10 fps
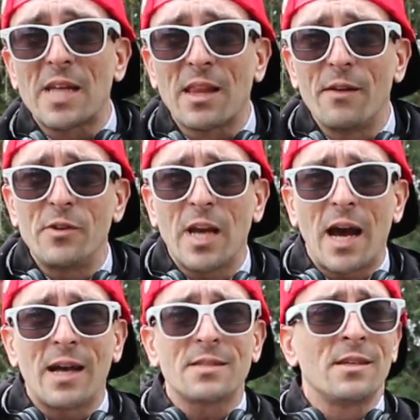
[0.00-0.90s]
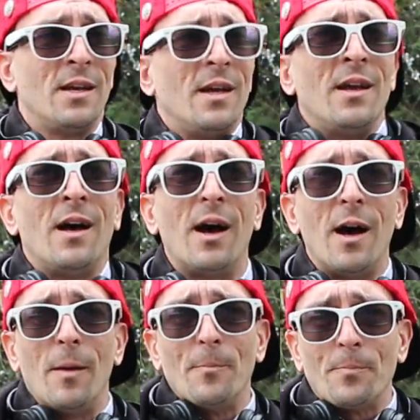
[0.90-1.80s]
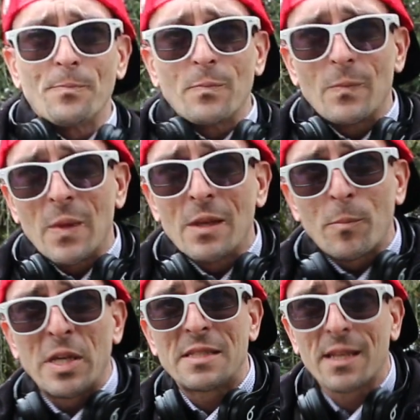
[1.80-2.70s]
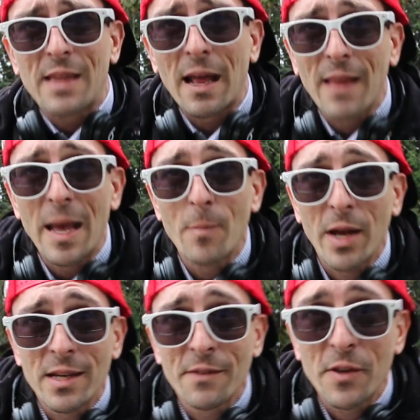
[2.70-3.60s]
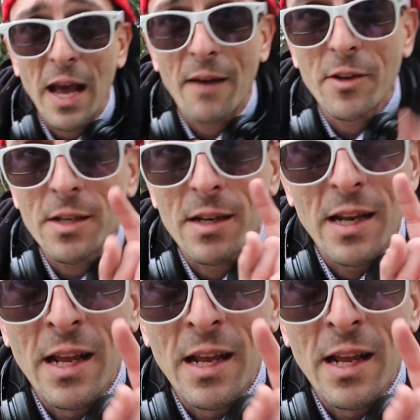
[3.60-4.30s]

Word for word: I love you guys. Um, please hit that like button if you haven't.